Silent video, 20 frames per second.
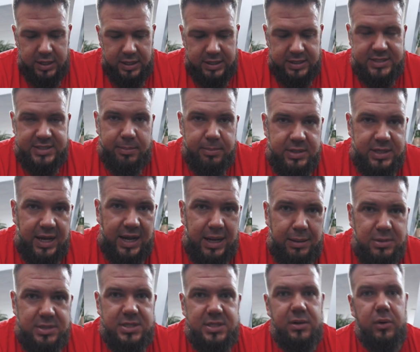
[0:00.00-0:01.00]

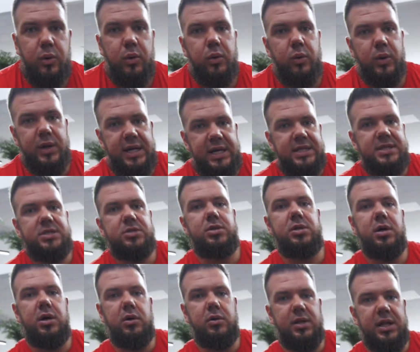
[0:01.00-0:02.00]
Sometimes we need to
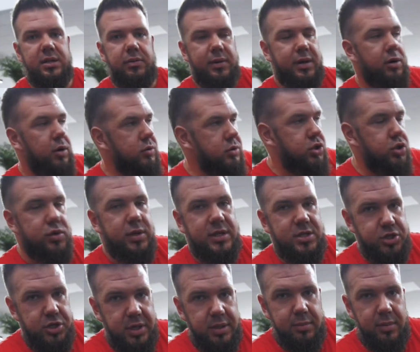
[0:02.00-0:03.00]
know that we go to the
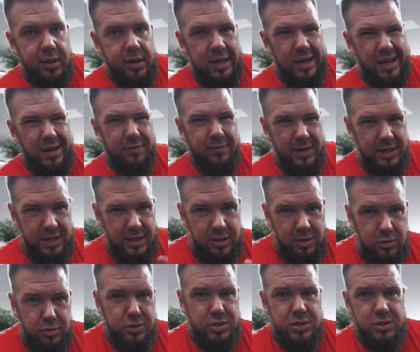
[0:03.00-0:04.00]
gym and we
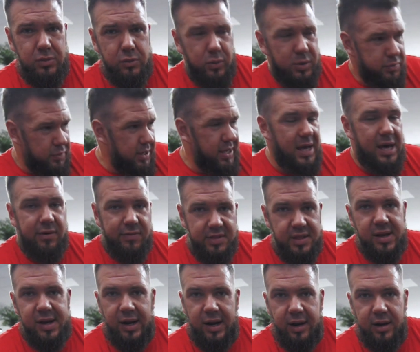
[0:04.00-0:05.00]
use what we have
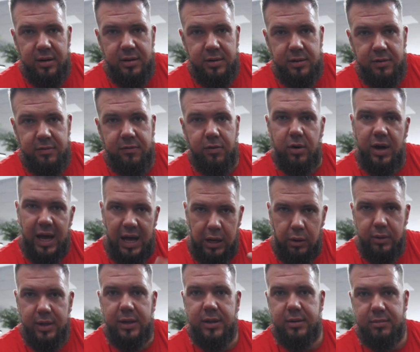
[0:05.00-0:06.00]
there for
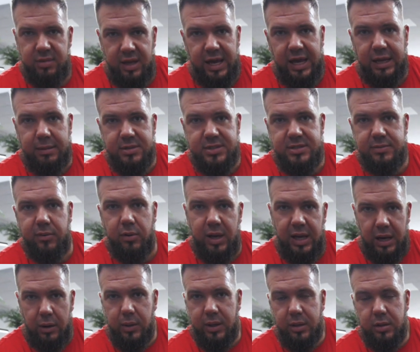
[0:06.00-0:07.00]
our aims, for
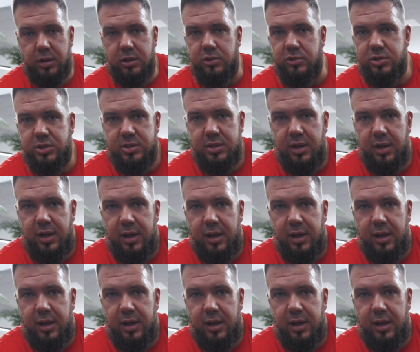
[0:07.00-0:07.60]
our goals.